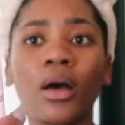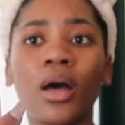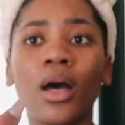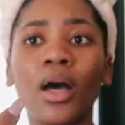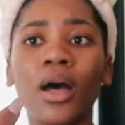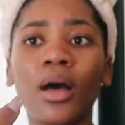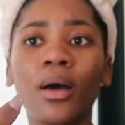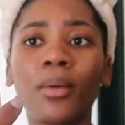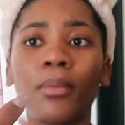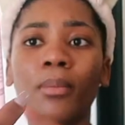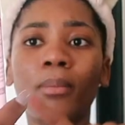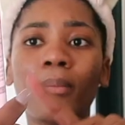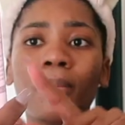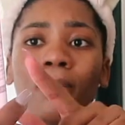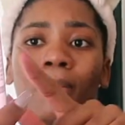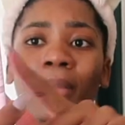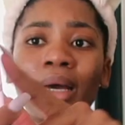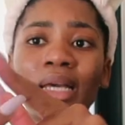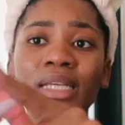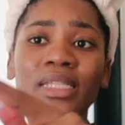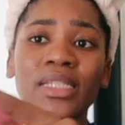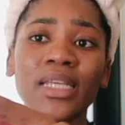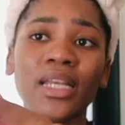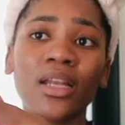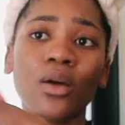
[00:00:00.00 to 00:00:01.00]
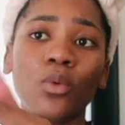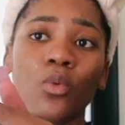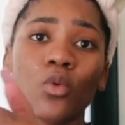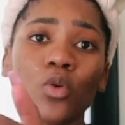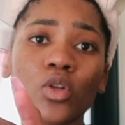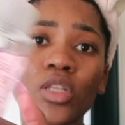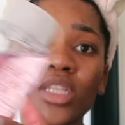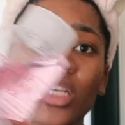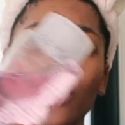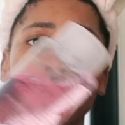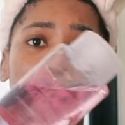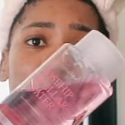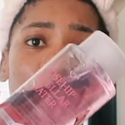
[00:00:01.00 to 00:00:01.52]
micellar
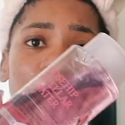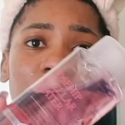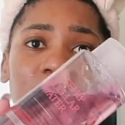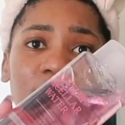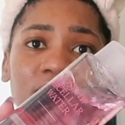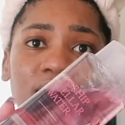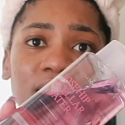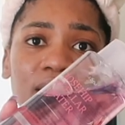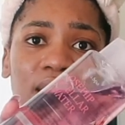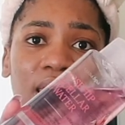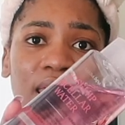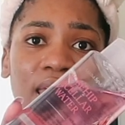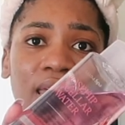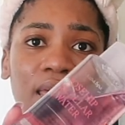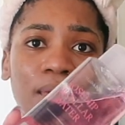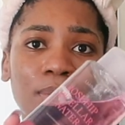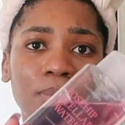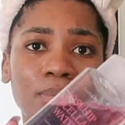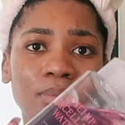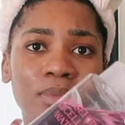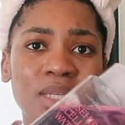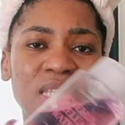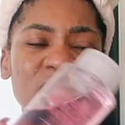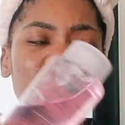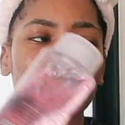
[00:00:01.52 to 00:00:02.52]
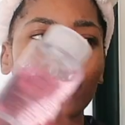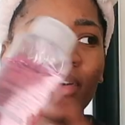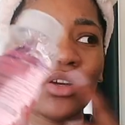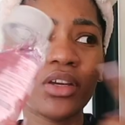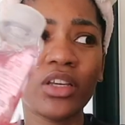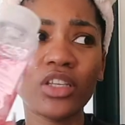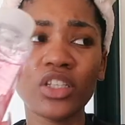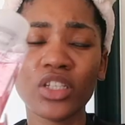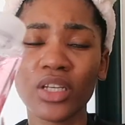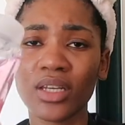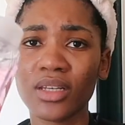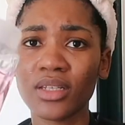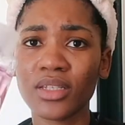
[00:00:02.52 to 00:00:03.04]
water from Dischem. It's
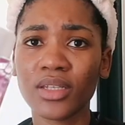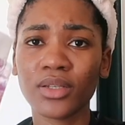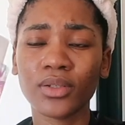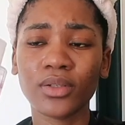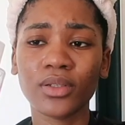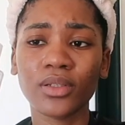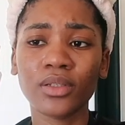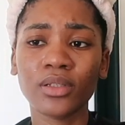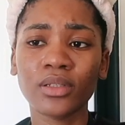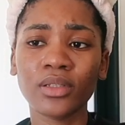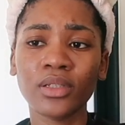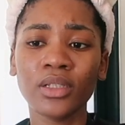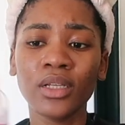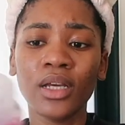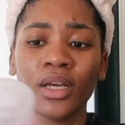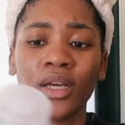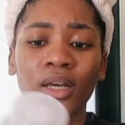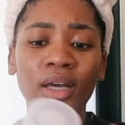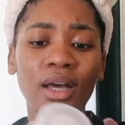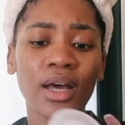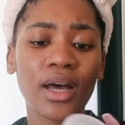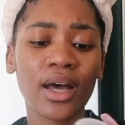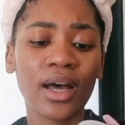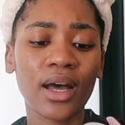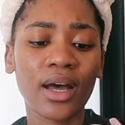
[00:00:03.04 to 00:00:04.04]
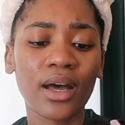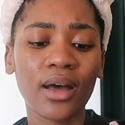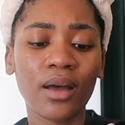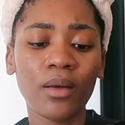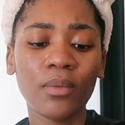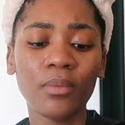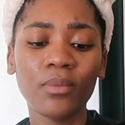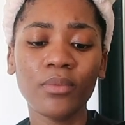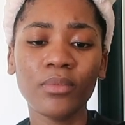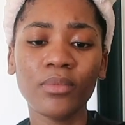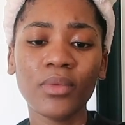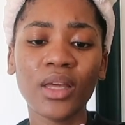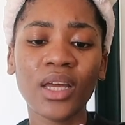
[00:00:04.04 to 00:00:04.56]
very gentle.
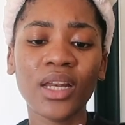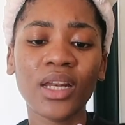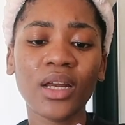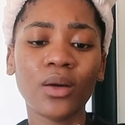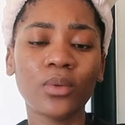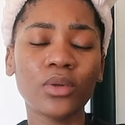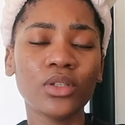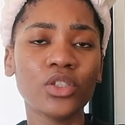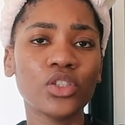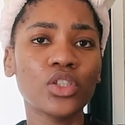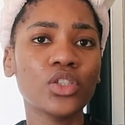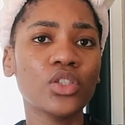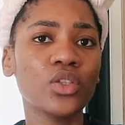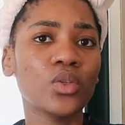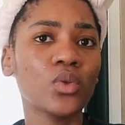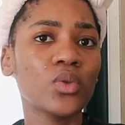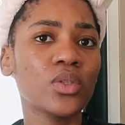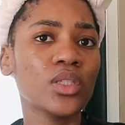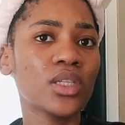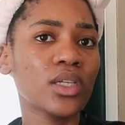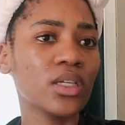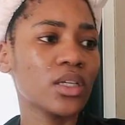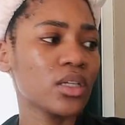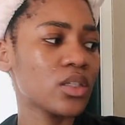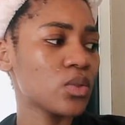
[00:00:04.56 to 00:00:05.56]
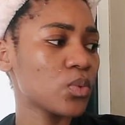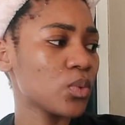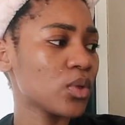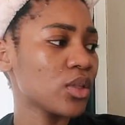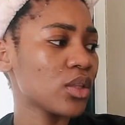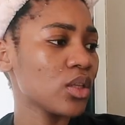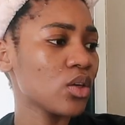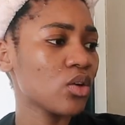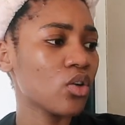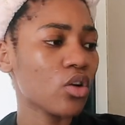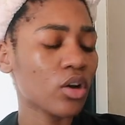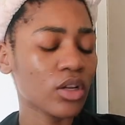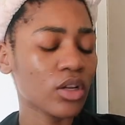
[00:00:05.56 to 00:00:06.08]
And I was just using it with the